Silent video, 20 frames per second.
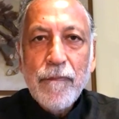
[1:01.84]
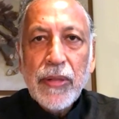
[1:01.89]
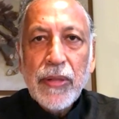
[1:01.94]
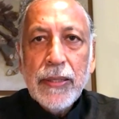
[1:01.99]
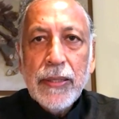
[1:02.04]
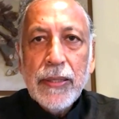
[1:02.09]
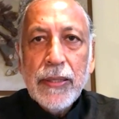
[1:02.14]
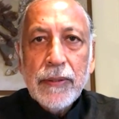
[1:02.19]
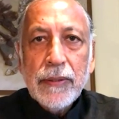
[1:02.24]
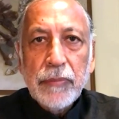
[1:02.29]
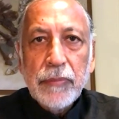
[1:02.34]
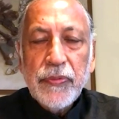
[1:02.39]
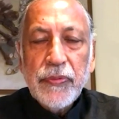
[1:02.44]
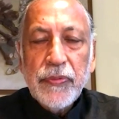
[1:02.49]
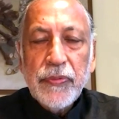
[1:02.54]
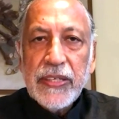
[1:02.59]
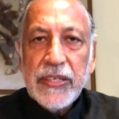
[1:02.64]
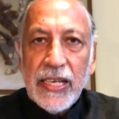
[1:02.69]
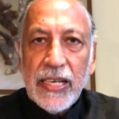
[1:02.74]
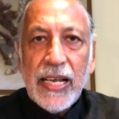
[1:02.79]
Mm-hmm. But
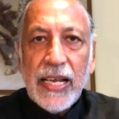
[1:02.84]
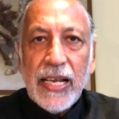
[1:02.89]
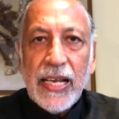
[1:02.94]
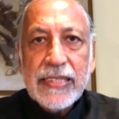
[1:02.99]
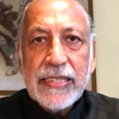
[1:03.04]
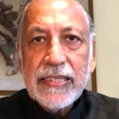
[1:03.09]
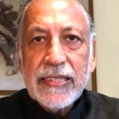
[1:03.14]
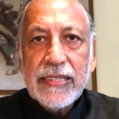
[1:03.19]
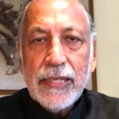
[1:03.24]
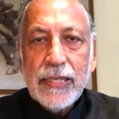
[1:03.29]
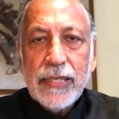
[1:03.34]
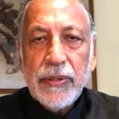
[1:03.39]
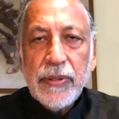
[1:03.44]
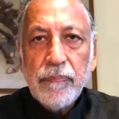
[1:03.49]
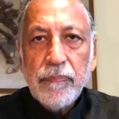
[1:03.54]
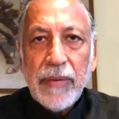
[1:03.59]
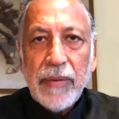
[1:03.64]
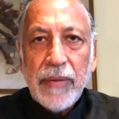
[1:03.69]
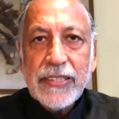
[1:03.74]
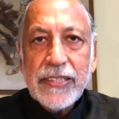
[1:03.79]
we realized that there will be a
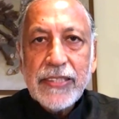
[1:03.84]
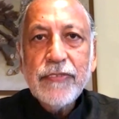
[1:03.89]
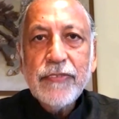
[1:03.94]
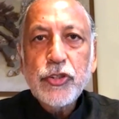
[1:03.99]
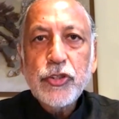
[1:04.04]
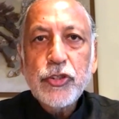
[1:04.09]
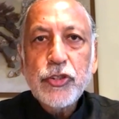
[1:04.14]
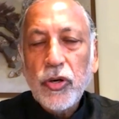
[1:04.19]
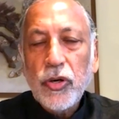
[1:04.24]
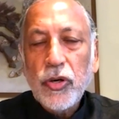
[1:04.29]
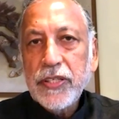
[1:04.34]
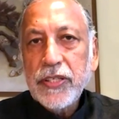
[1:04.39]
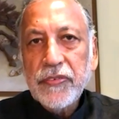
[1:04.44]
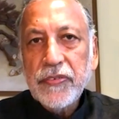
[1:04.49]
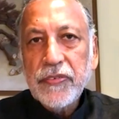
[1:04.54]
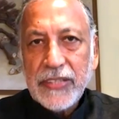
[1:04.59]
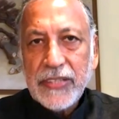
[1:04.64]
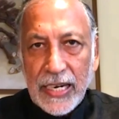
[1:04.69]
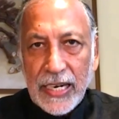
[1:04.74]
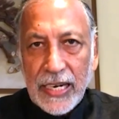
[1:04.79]
massive shortage
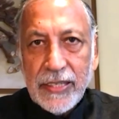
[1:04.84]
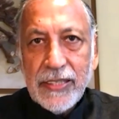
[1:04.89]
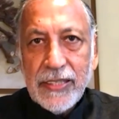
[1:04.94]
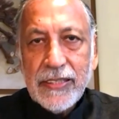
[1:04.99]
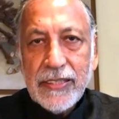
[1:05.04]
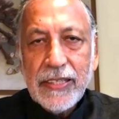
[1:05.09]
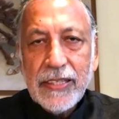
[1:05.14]
of talent